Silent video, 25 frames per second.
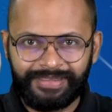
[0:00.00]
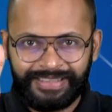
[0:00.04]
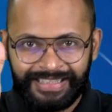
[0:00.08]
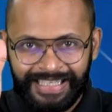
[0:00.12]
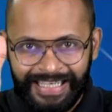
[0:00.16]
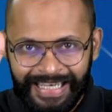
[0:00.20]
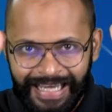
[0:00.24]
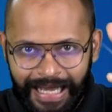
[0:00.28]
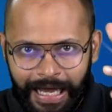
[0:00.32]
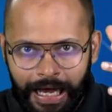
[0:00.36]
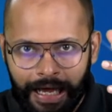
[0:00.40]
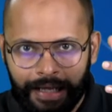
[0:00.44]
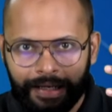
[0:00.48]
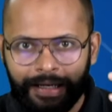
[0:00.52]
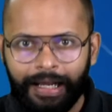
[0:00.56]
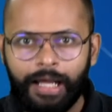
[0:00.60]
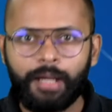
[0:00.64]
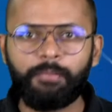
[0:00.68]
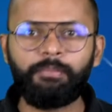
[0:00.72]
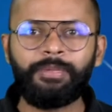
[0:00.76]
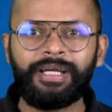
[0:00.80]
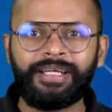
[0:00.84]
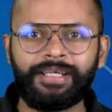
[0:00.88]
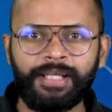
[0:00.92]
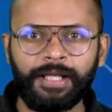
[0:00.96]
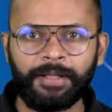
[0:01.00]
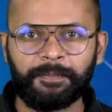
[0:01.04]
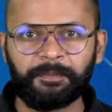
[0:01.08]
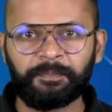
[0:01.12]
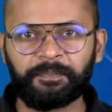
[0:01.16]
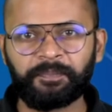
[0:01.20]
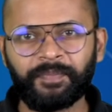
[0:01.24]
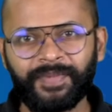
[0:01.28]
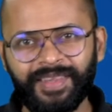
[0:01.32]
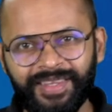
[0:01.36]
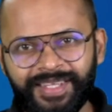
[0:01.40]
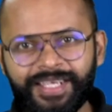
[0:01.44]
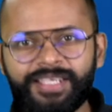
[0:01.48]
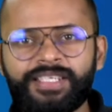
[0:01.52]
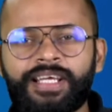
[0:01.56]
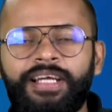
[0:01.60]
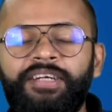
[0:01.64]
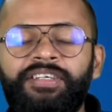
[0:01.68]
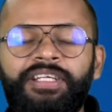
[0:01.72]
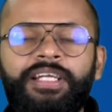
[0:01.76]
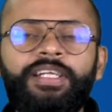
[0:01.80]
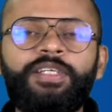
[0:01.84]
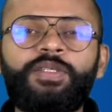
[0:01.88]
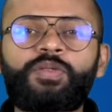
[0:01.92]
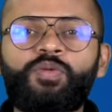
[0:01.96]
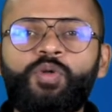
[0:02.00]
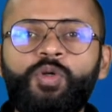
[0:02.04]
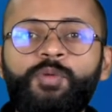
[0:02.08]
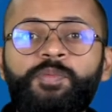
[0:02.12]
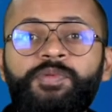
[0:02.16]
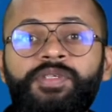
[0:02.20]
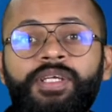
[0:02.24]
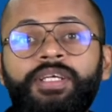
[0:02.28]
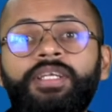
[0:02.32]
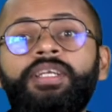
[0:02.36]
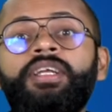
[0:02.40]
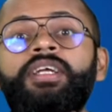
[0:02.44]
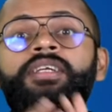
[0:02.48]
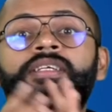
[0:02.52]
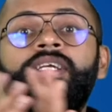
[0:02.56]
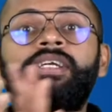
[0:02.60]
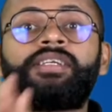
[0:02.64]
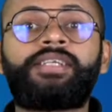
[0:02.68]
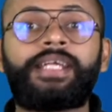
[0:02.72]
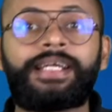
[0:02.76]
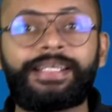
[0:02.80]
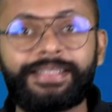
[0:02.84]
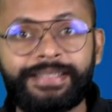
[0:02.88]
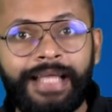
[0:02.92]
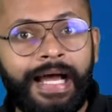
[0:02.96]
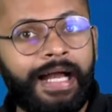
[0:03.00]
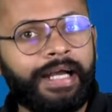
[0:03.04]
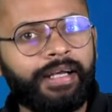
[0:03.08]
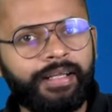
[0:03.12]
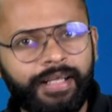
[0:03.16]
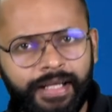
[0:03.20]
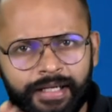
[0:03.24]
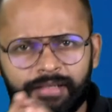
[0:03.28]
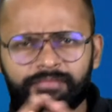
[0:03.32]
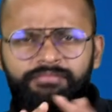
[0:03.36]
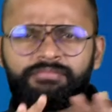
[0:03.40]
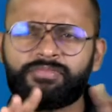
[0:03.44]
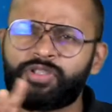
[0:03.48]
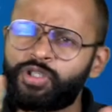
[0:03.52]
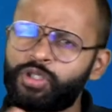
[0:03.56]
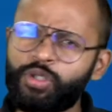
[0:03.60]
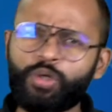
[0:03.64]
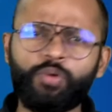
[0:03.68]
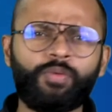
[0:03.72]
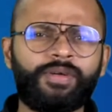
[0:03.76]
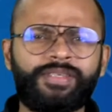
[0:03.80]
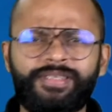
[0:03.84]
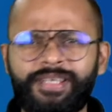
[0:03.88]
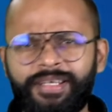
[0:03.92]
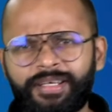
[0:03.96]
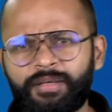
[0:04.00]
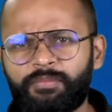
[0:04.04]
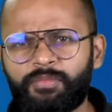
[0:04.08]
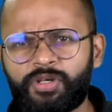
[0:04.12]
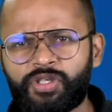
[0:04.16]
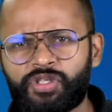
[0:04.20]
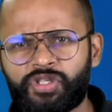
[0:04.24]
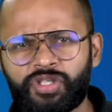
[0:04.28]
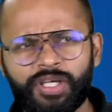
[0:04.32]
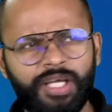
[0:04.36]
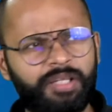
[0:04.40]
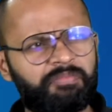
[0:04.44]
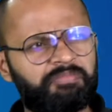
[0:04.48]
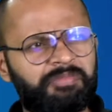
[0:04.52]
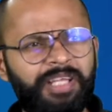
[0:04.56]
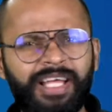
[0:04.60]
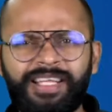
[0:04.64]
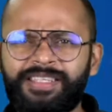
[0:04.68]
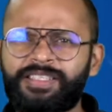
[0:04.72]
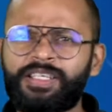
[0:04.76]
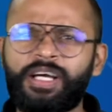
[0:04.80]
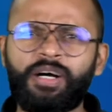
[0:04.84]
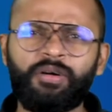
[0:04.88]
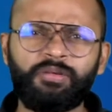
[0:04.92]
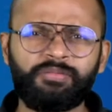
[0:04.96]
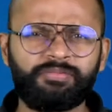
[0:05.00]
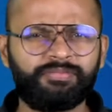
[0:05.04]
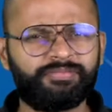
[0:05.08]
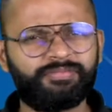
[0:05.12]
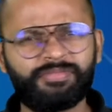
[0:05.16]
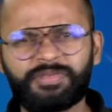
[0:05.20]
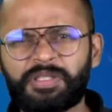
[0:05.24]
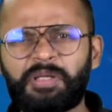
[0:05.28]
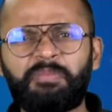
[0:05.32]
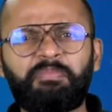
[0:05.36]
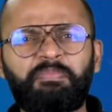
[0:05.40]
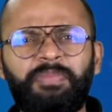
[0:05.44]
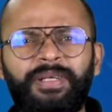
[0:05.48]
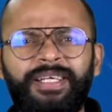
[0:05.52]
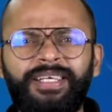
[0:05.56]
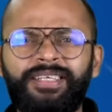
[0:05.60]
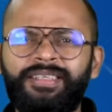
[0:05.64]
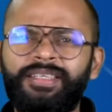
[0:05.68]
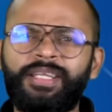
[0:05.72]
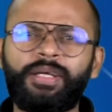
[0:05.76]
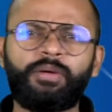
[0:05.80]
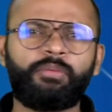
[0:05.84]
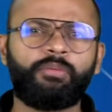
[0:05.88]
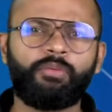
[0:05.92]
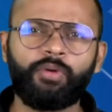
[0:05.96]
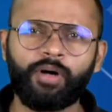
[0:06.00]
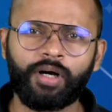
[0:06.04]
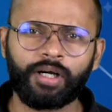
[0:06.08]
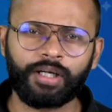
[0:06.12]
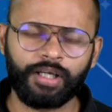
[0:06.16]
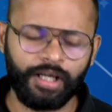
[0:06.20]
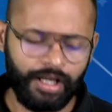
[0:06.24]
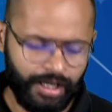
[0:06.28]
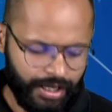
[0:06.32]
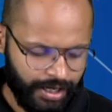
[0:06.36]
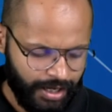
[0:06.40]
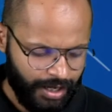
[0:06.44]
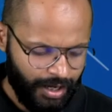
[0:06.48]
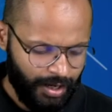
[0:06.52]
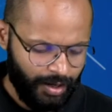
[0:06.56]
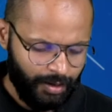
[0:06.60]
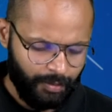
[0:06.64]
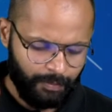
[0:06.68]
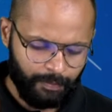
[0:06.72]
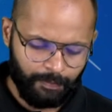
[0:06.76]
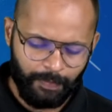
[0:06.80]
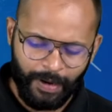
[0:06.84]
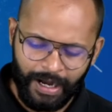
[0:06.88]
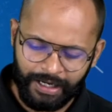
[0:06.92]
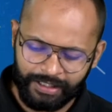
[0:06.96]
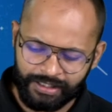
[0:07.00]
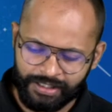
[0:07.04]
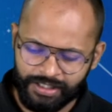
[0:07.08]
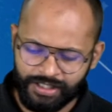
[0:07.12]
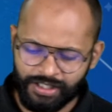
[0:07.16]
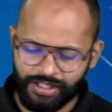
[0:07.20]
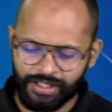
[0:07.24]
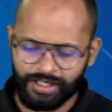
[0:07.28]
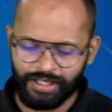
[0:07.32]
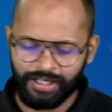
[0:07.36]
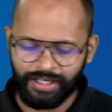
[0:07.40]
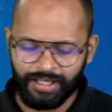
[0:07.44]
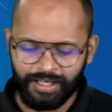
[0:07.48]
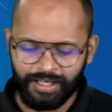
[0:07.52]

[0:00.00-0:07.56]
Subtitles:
they are emitting, these telescopes can detect that and show us an image. And that's how simply they work. But,